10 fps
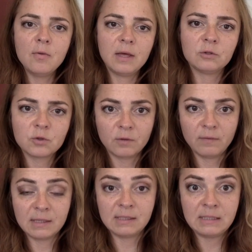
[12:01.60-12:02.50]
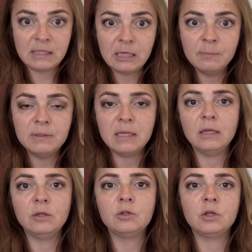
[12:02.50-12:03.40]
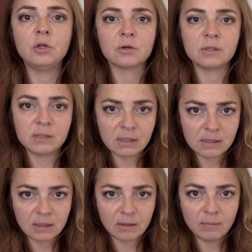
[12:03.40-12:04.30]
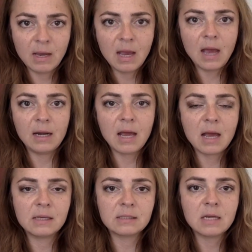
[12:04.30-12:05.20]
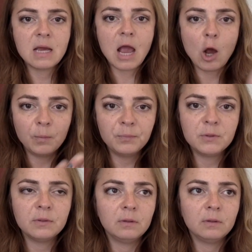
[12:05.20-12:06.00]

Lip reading: that sort of has seeped into your system and has helped